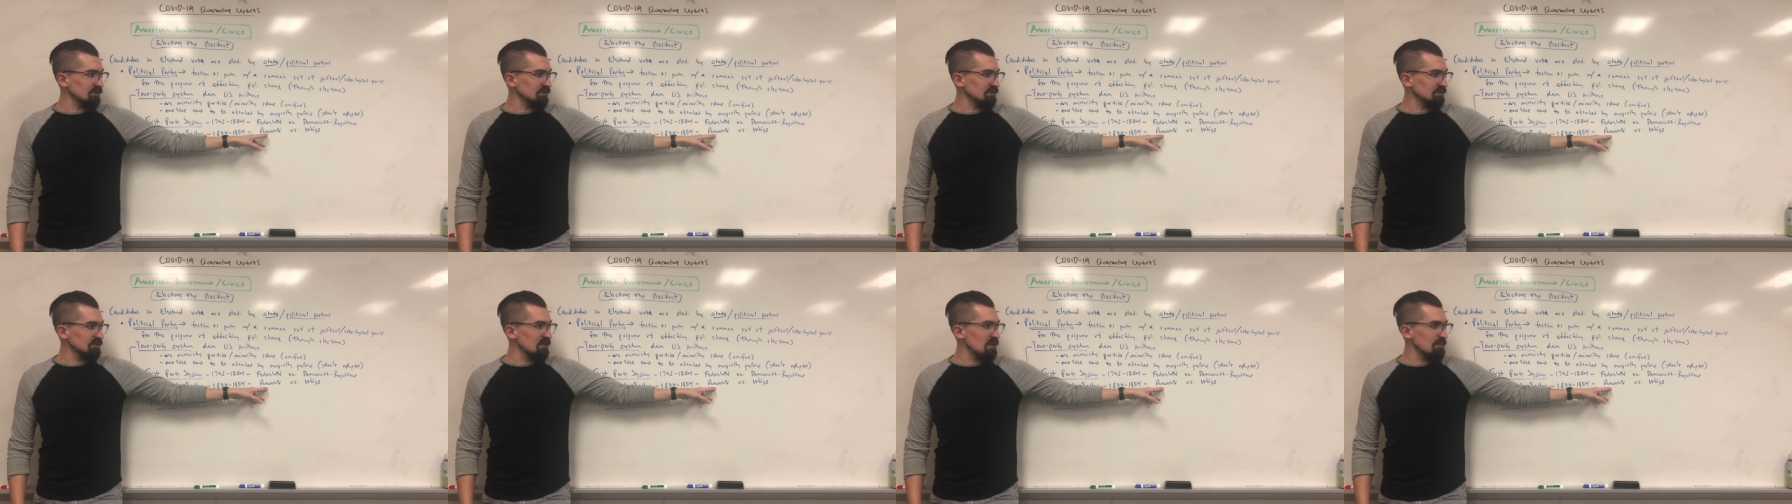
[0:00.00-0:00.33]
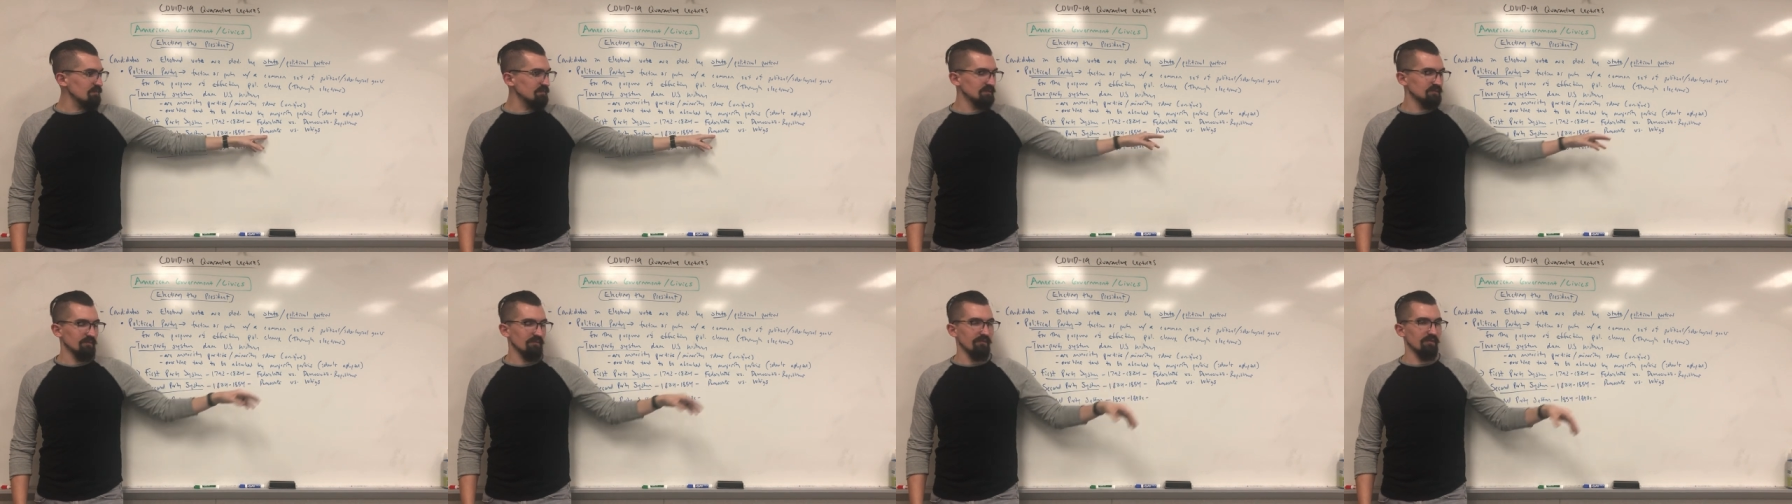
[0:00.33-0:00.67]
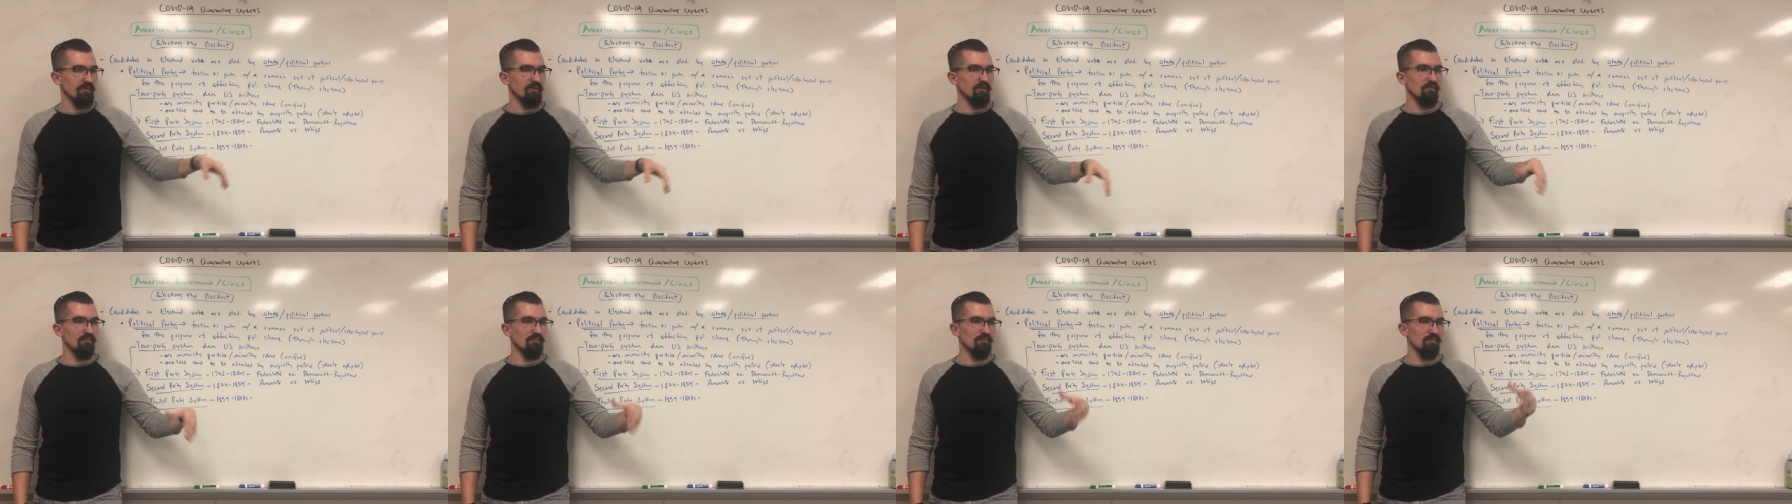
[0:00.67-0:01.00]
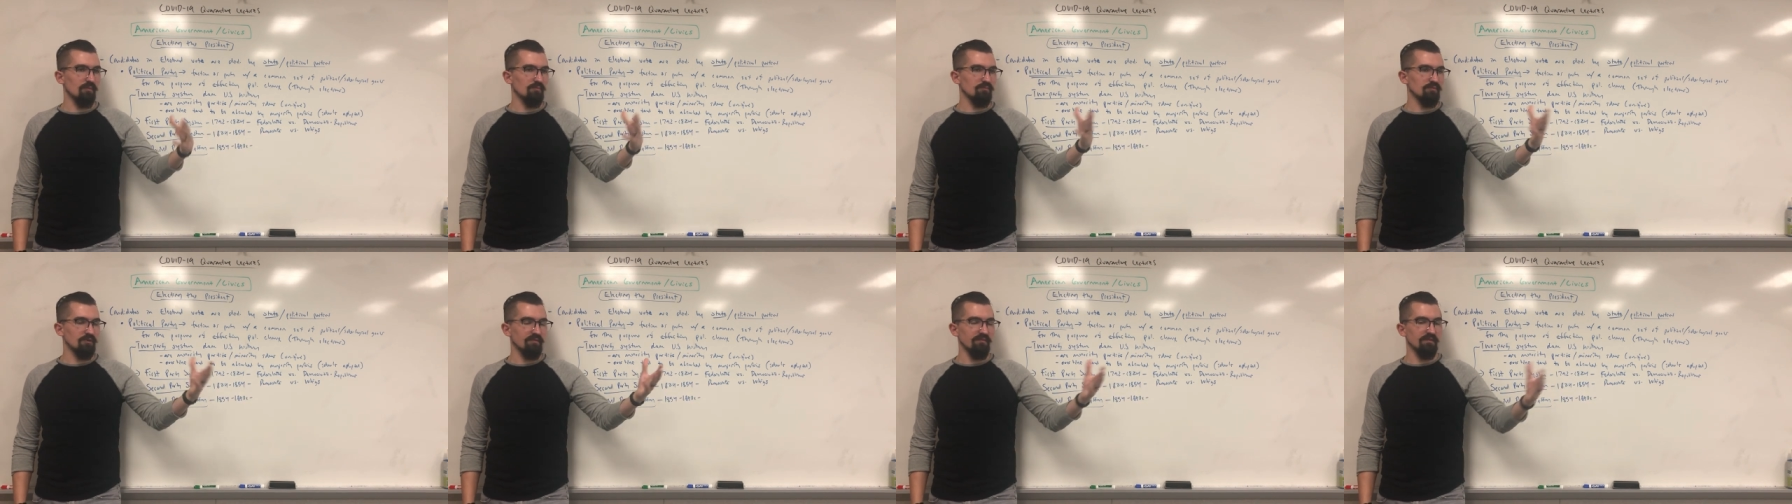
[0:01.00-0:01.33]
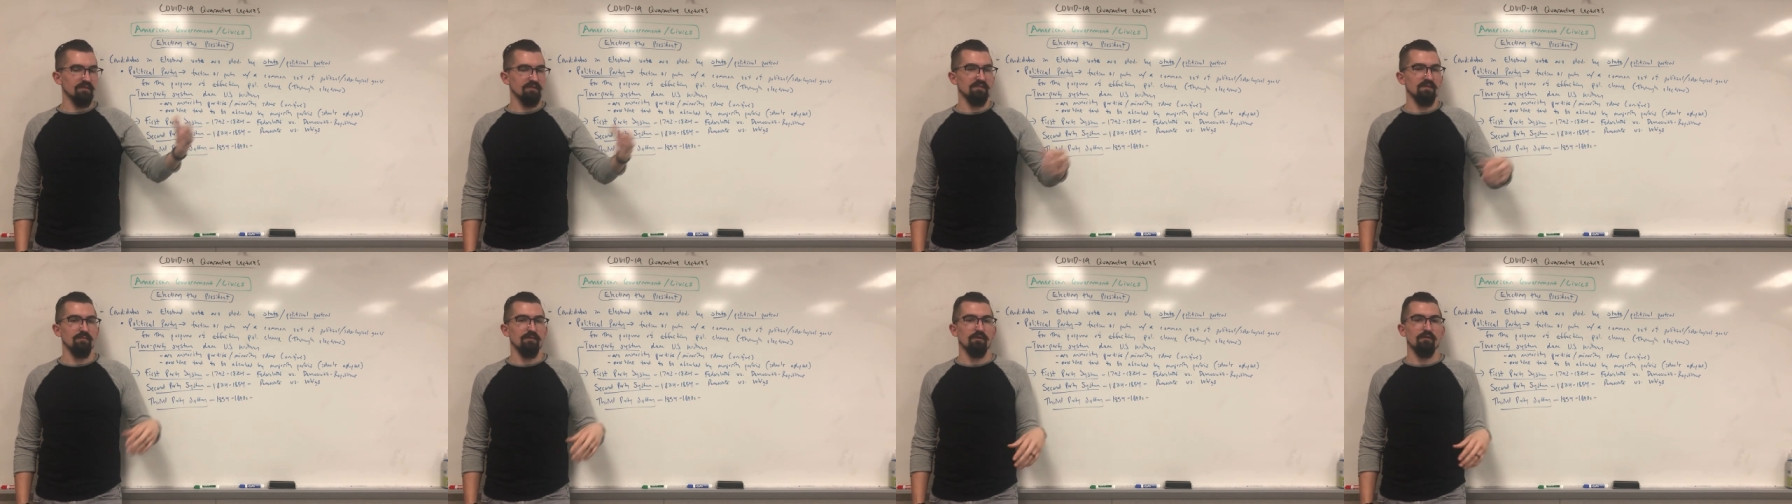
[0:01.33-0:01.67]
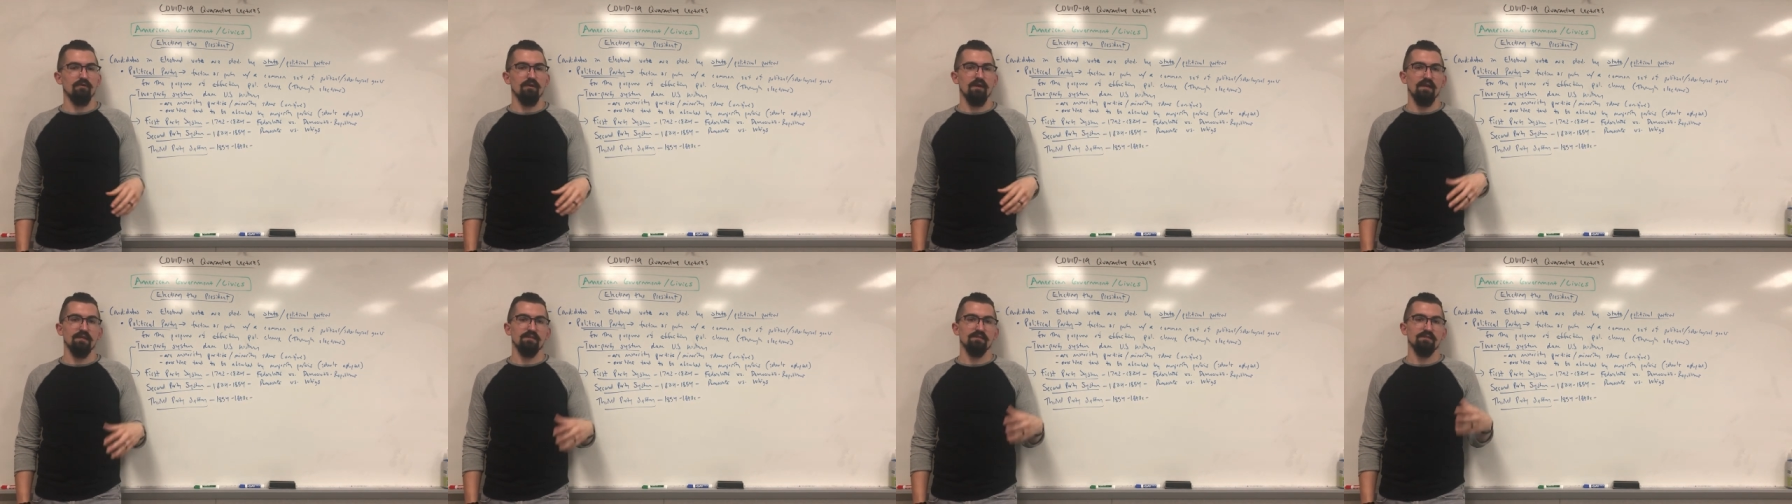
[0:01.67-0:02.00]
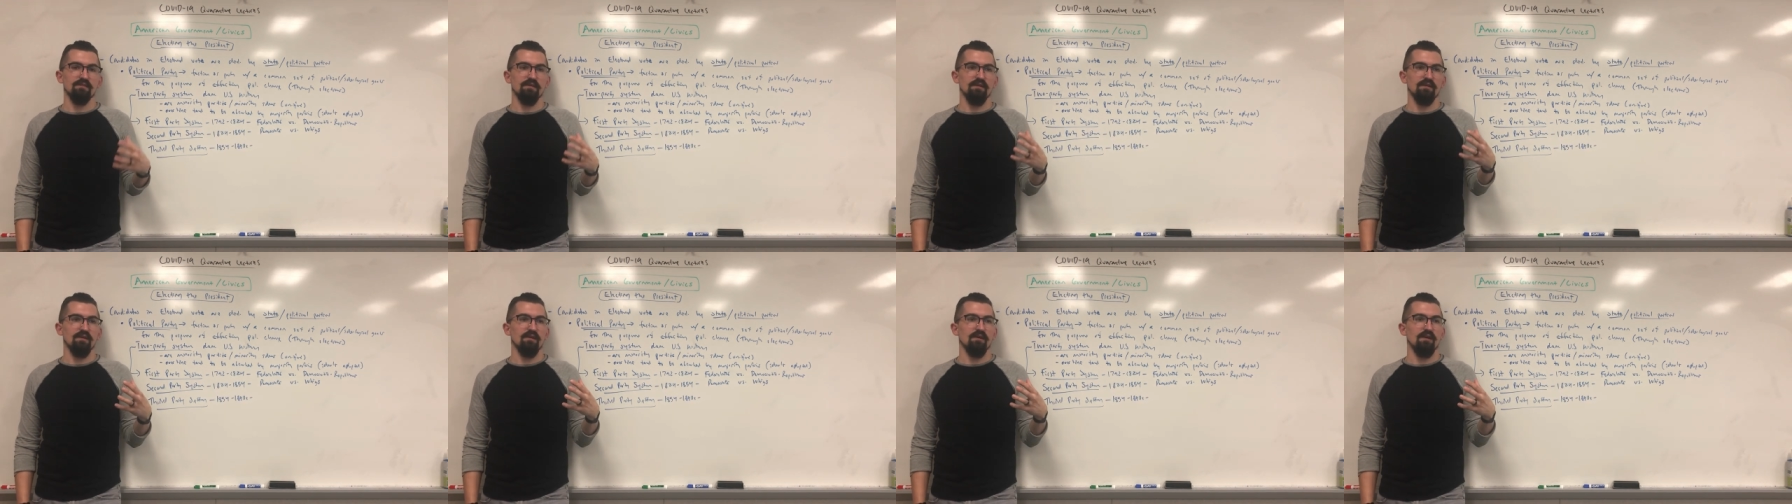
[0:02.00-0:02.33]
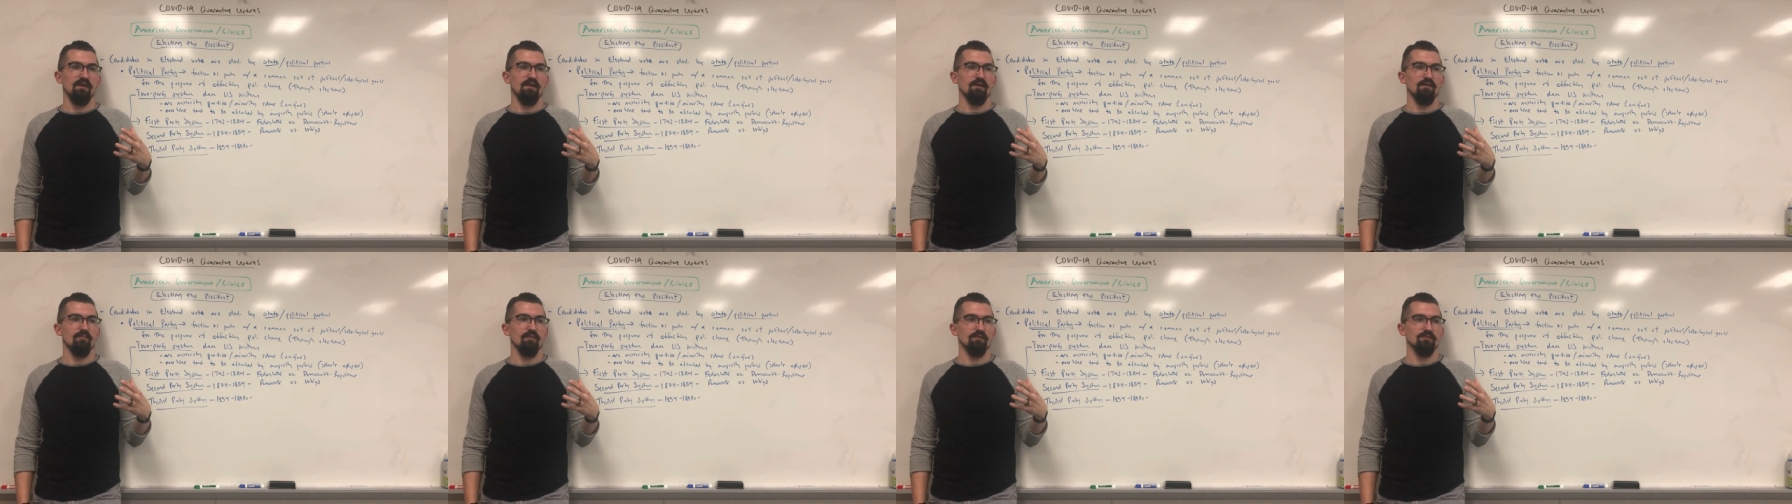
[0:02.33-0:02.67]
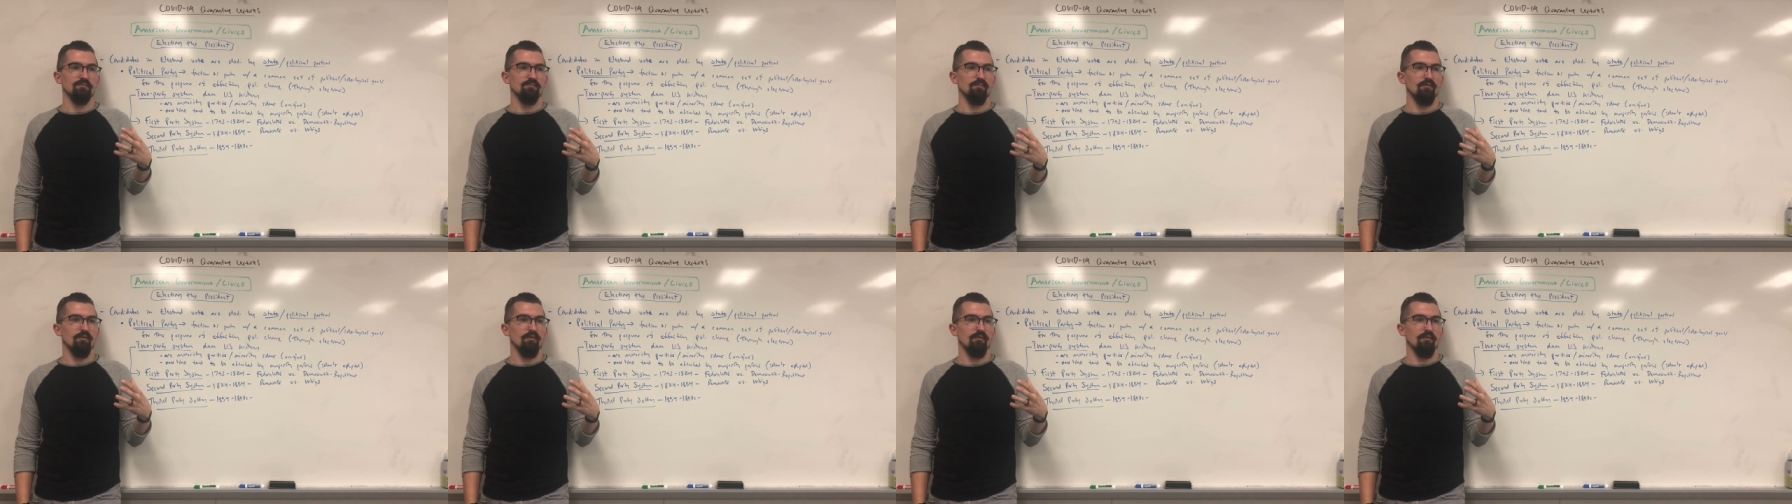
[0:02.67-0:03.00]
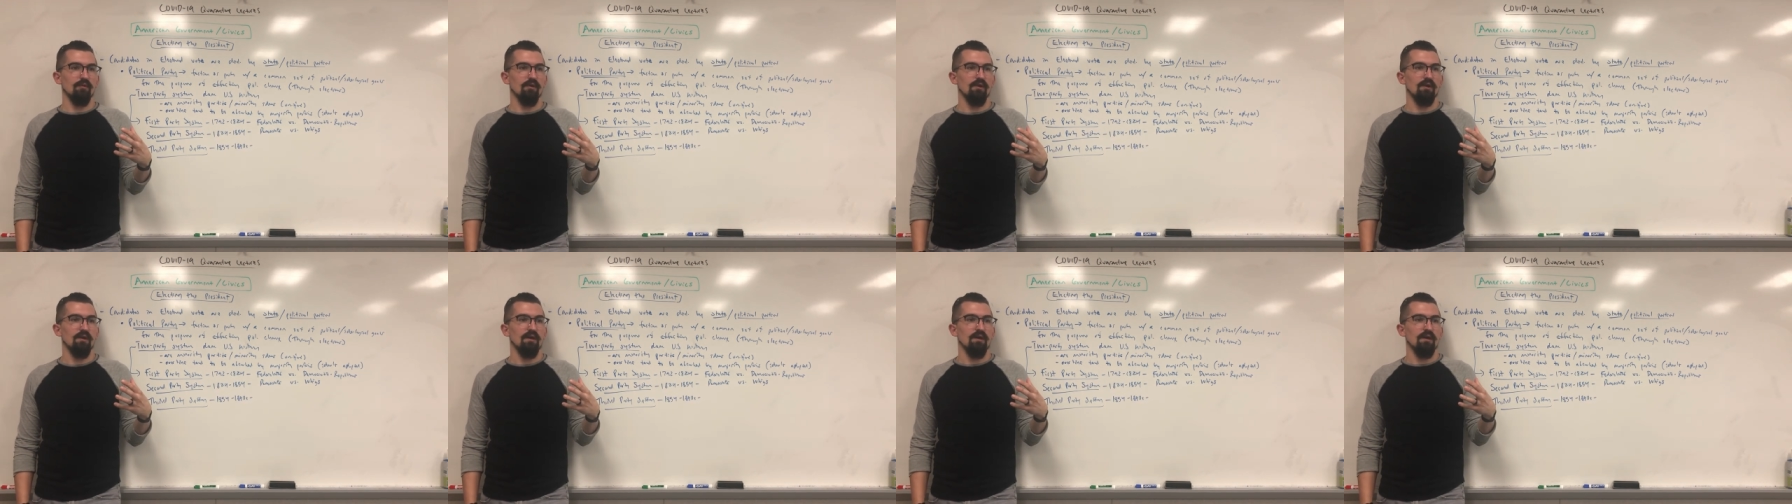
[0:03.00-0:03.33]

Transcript: keep some of their previous Democrats and are much more